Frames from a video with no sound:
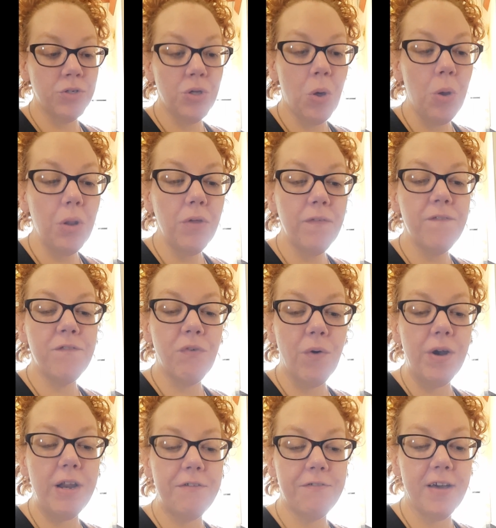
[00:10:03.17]
a total of
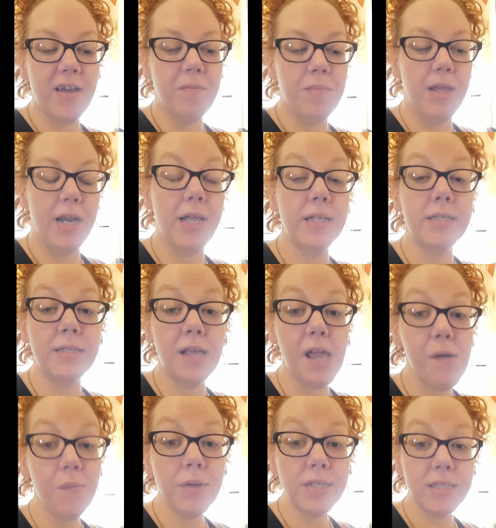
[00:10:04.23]
45 minutes.
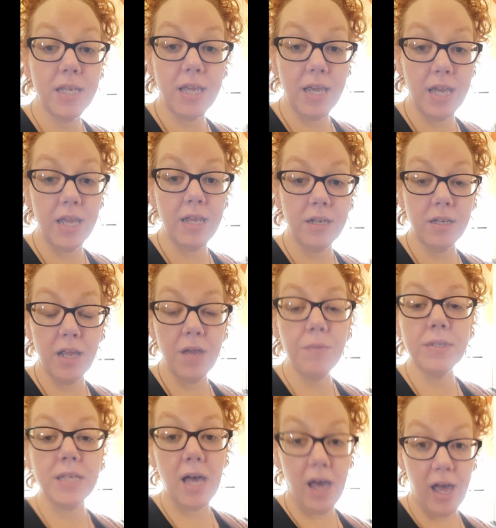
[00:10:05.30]
It
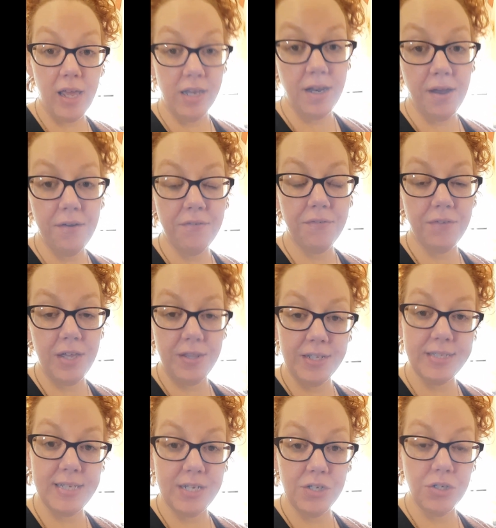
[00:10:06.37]
was hot enough in the
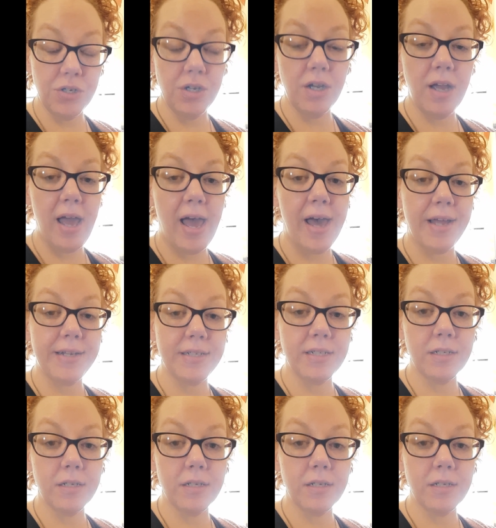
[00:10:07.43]
center at